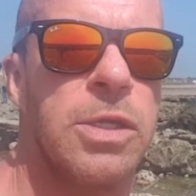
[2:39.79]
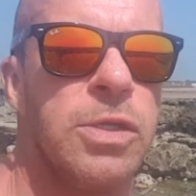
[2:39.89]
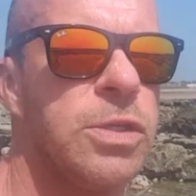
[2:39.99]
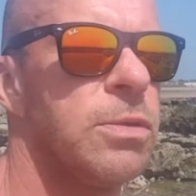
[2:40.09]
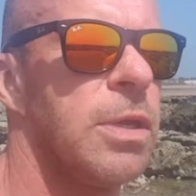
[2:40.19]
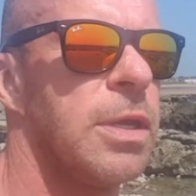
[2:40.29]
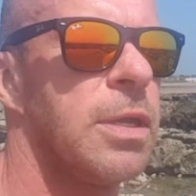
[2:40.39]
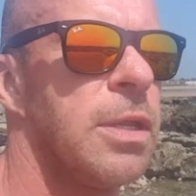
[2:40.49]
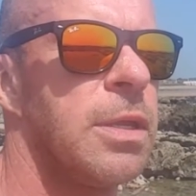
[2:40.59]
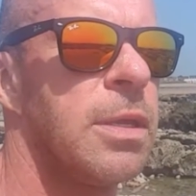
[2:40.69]
You do it
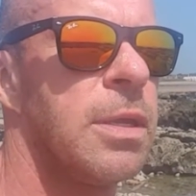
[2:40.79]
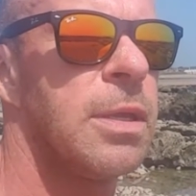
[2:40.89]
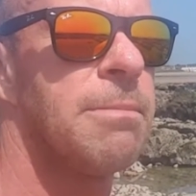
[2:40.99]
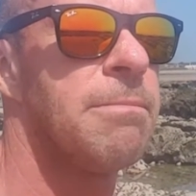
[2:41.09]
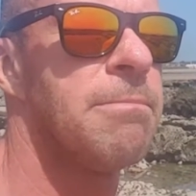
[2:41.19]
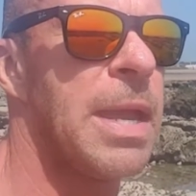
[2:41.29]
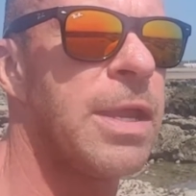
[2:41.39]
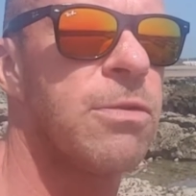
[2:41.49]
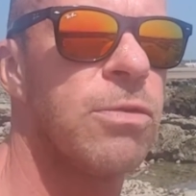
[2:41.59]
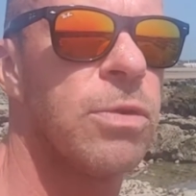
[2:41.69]
in a
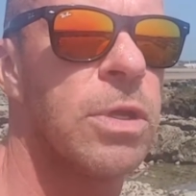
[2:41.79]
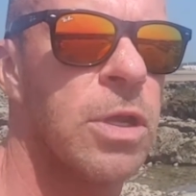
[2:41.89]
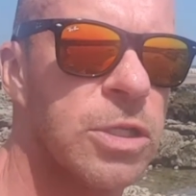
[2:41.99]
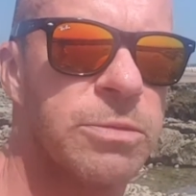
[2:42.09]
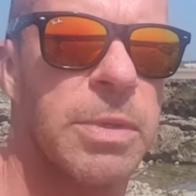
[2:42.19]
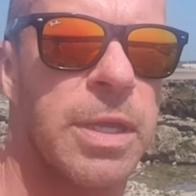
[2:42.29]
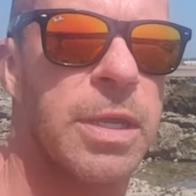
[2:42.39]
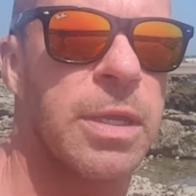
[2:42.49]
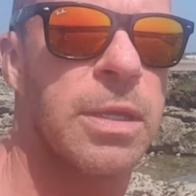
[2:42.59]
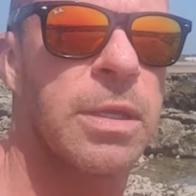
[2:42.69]
microcosmic